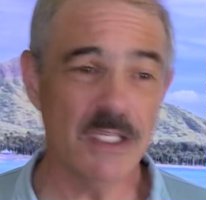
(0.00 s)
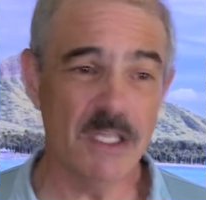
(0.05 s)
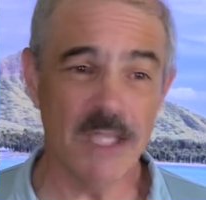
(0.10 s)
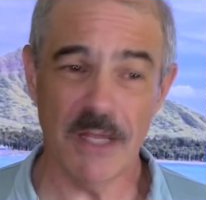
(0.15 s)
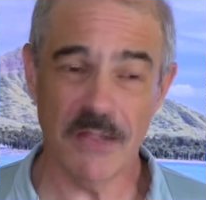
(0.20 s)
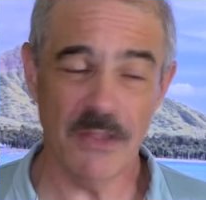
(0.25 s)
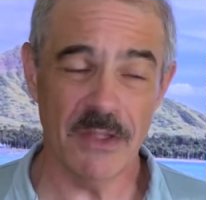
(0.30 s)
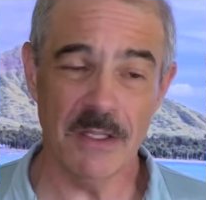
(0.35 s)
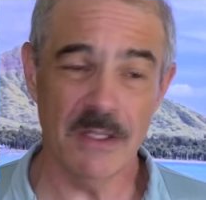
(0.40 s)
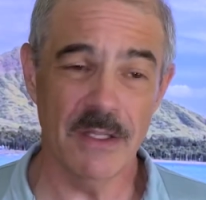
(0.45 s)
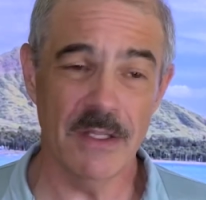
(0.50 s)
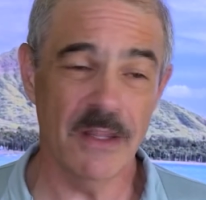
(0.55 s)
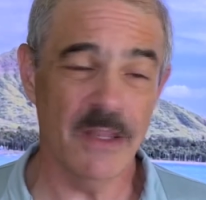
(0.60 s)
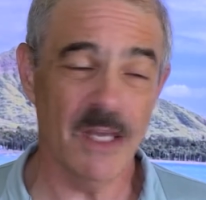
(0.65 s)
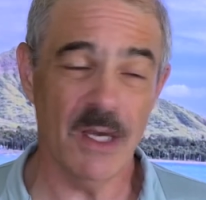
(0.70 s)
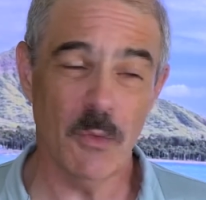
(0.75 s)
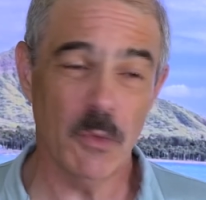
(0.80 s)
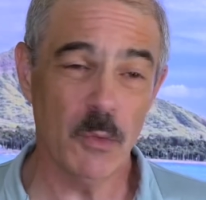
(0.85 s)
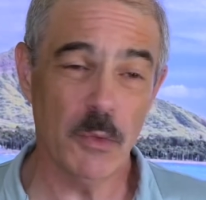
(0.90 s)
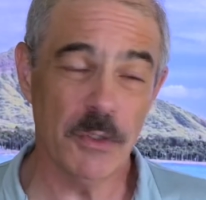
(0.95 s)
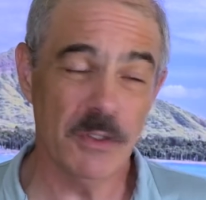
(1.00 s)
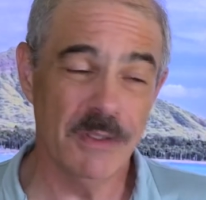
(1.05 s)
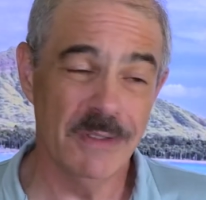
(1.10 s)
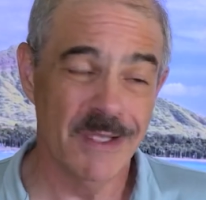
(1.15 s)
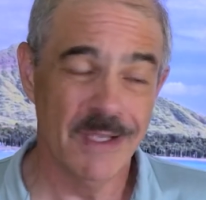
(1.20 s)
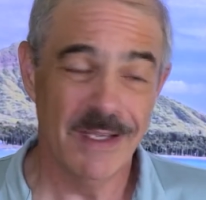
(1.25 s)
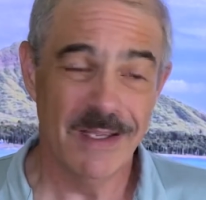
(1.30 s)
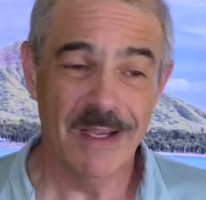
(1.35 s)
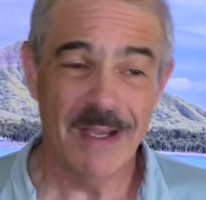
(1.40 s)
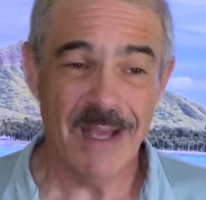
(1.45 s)
nothing that would
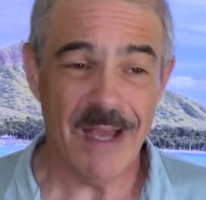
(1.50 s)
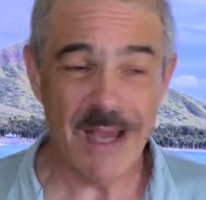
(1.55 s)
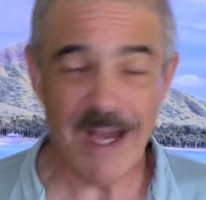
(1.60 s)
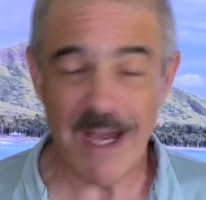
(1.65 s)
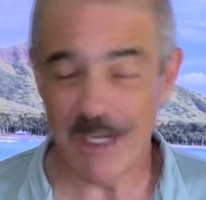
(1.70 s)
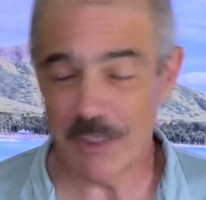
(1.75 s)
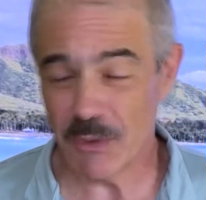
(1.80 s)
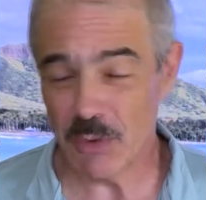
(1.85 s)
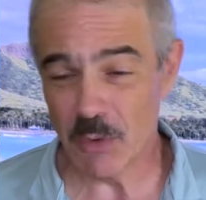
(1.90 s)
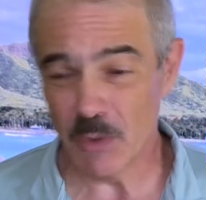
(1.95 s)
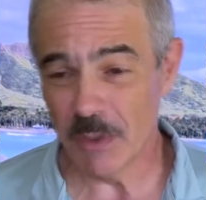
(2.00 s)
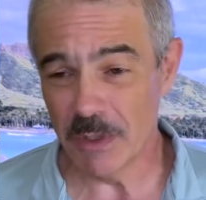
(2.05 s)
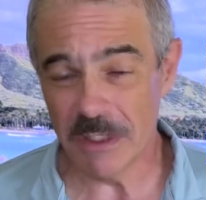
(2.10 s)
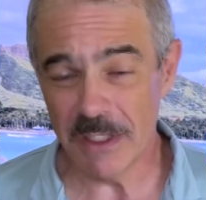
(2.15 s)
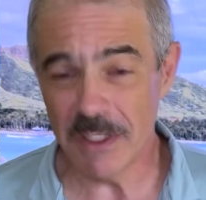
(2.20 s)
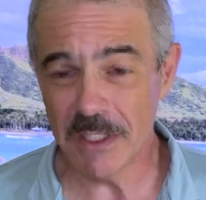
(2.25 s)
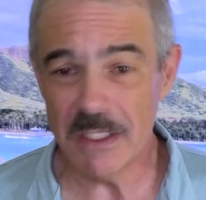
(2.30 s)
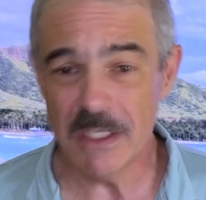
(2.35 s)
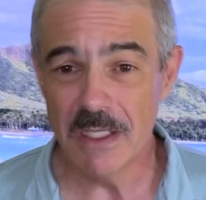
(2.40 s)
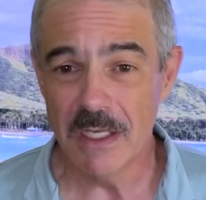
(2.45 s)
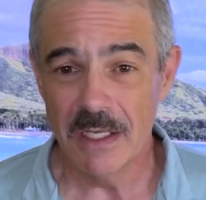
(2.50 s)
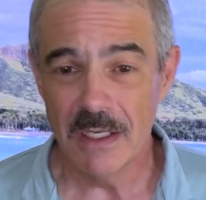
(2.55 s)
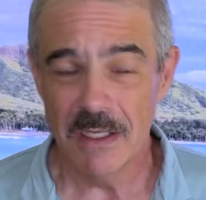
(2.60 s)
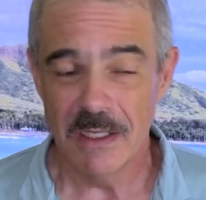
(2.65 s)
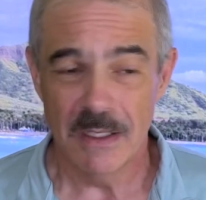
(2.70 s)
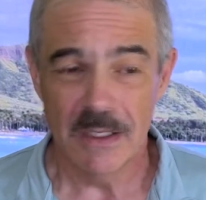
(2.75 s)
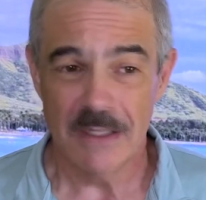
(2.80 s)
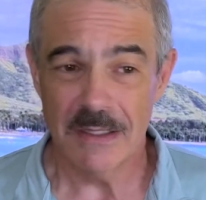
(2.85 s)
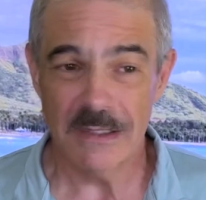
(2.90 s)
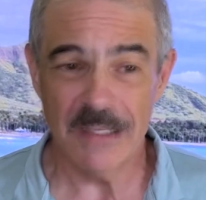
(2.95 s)
actually
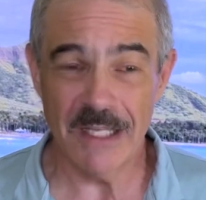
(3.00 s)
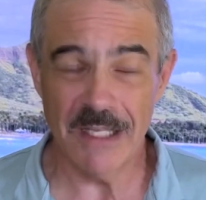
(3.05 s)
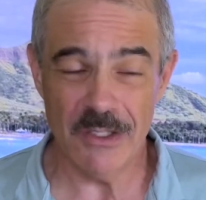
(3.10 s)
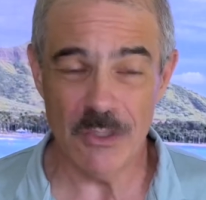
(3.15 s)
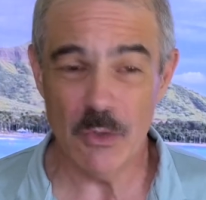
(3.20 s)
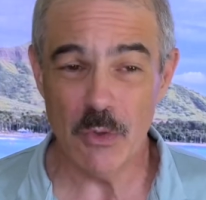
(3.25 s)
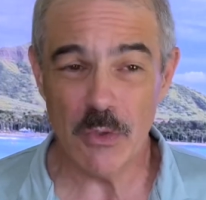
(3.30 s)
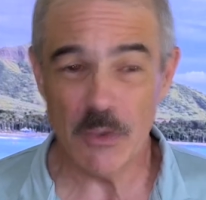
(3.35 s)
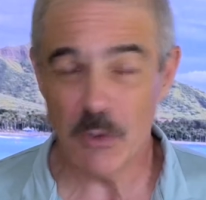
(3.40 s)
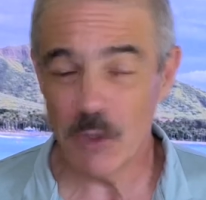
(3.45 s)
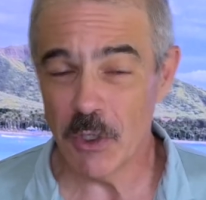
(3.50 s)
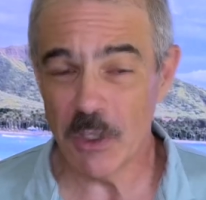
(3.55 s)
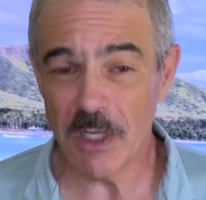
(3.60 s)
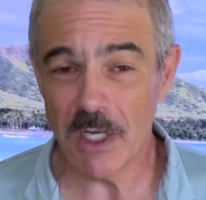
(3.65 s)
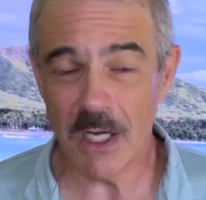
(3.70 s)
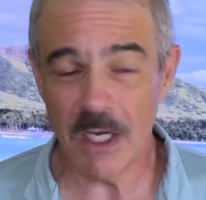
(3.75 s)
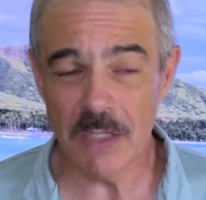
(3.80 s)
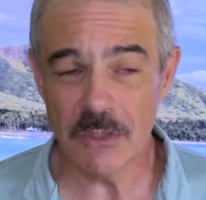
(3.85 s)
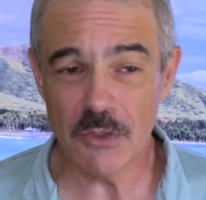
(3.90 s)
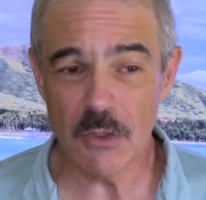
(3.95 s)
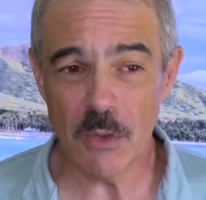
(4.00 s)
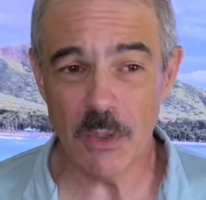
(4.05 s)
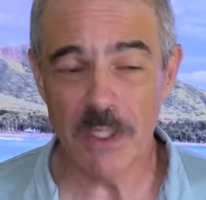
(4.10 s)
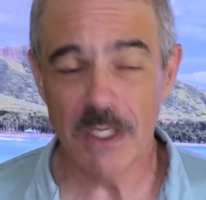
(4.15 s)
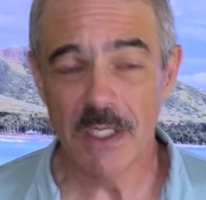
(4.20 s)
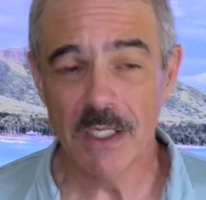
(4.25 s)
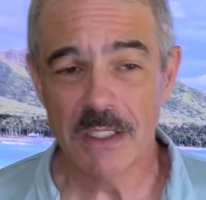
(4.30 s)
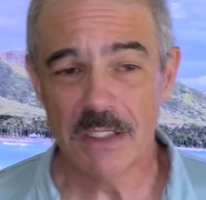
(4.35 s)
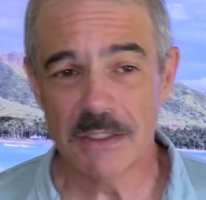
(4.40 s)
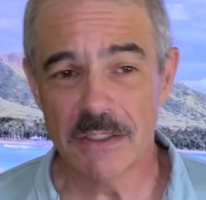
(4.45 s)
let you hook onto
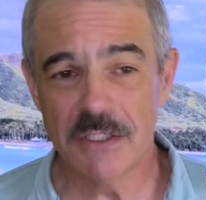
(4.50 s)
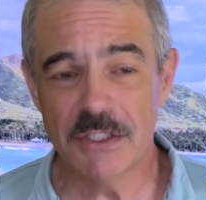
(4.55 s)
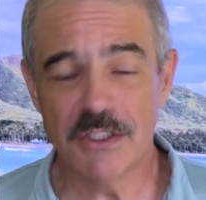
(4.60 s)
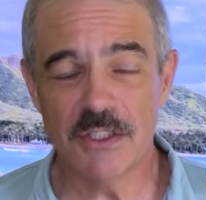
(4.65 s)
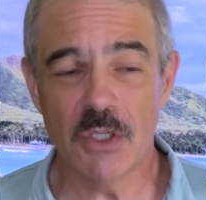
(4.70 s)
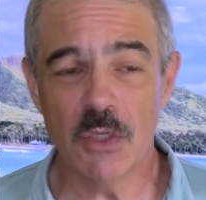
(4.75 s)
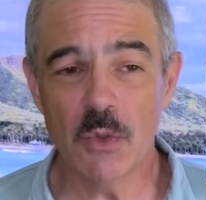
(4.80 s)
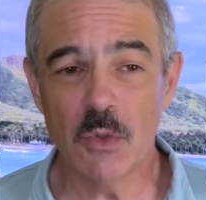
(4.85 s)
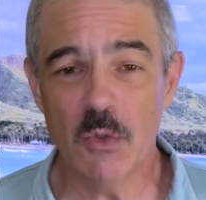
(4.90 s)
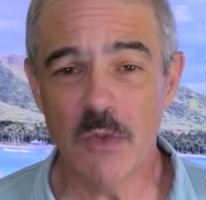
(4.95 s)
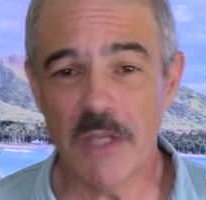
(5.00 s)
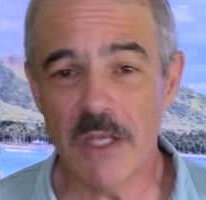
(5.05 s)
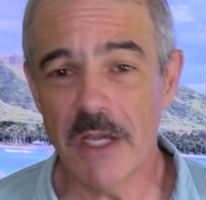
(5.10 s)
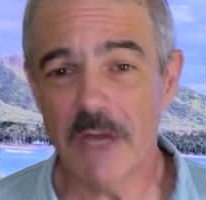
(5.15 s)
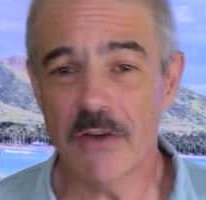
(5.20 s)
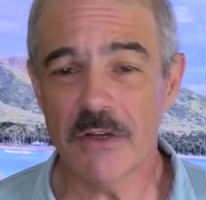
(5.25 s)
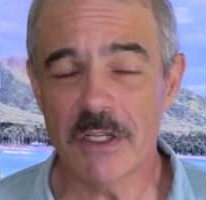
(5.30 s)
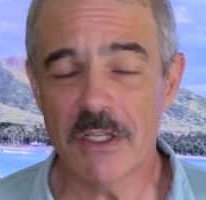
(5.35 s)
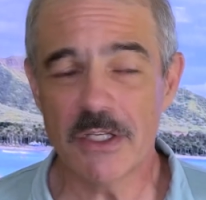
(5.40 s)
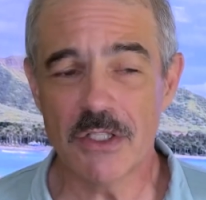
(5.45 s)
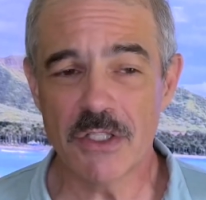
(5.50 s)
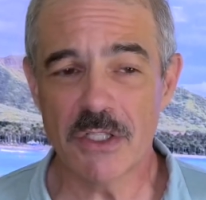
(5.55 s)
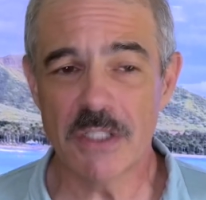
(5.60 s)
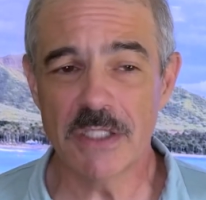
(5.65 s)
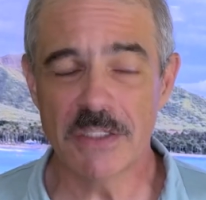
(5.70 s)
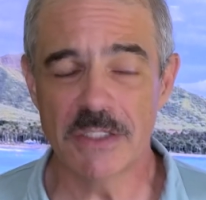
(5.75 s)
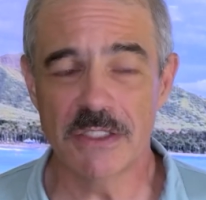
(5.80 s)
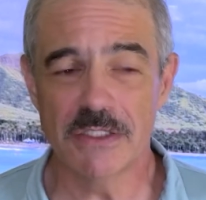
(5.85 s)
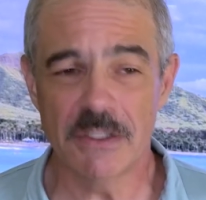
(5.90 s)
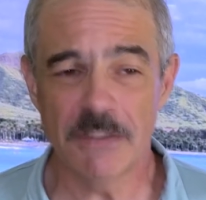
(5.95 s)
it, so the air
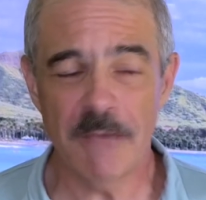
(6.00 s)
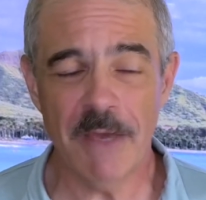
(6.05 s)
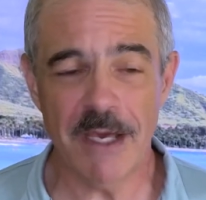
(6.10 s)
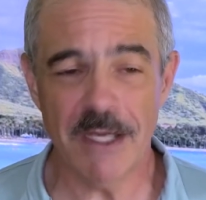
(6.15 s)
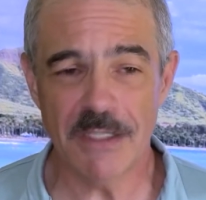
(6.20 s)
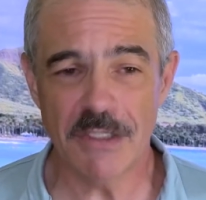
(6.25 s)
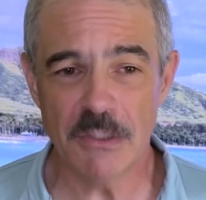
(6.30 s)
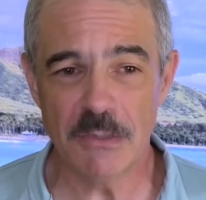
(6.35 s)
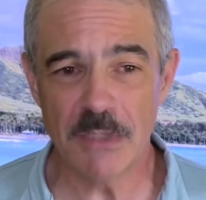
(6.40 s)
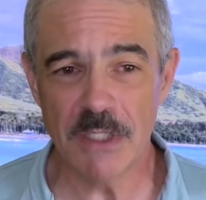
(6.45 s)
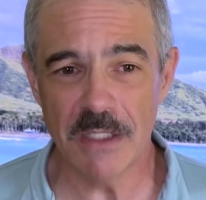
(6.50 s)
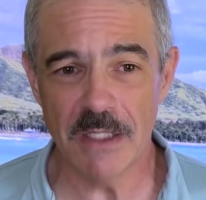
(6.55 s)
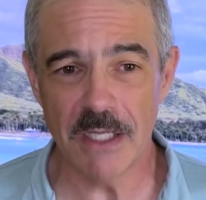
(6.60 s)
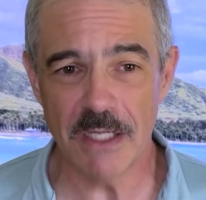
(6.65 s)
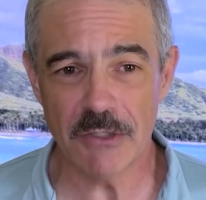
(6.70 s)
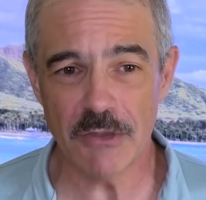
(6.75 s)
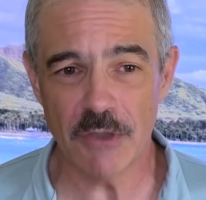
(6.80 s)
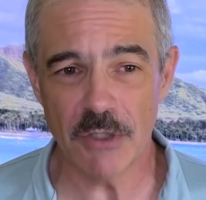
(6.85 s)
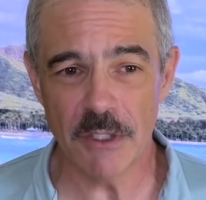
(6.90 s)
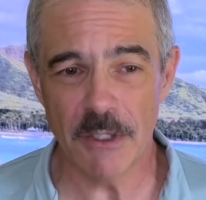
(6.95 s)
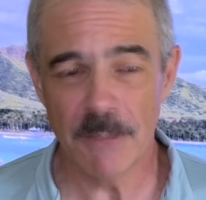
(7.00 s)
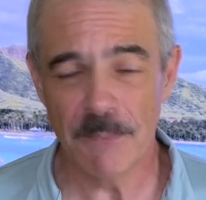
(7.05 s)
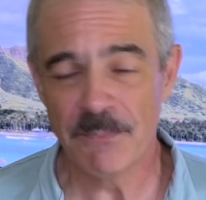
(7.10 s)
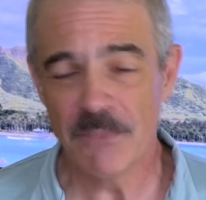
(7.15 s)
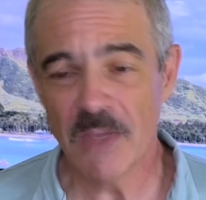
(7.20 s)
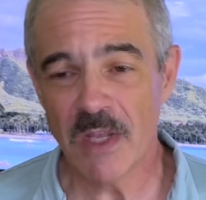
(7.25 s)
conditioning system has to be electric.